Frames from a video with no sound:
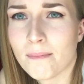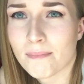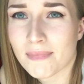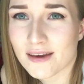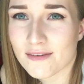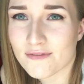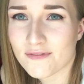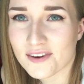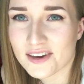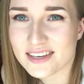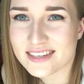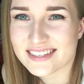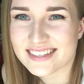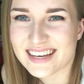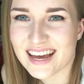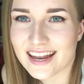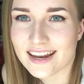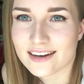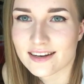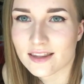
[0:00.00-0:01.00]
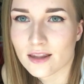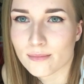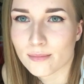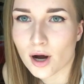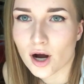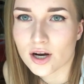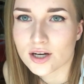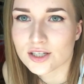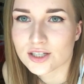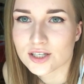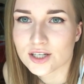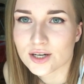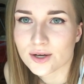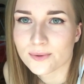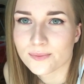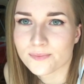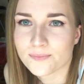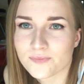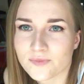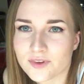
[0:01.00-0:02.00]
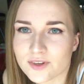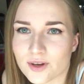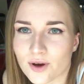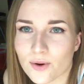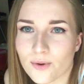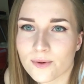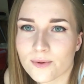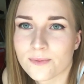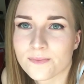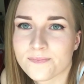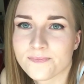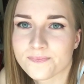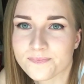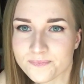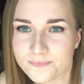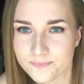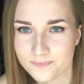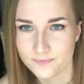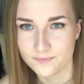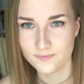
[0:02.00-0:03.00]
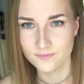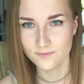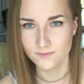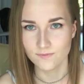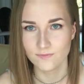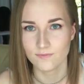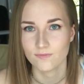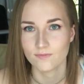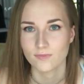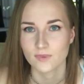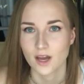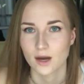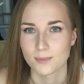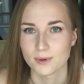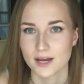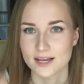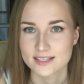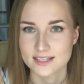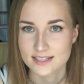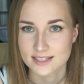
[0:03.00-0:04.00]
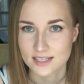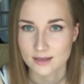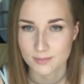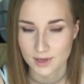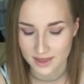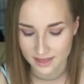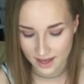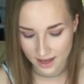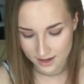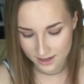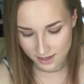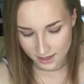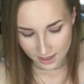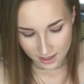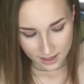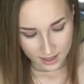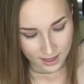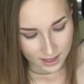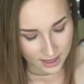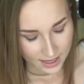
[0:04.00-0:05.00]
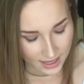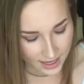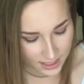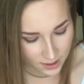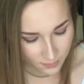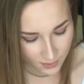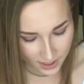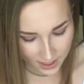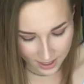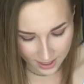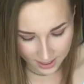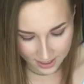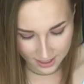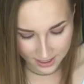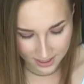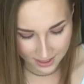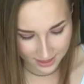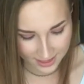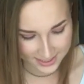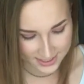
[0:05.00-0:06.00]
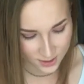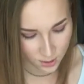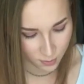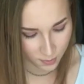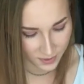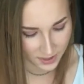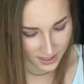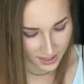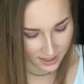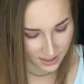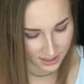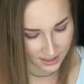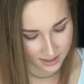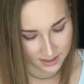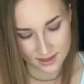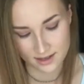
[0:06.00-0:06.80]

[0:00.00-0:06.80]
my face and the box you know so I hope you guys can see like that. Anyway let's open it.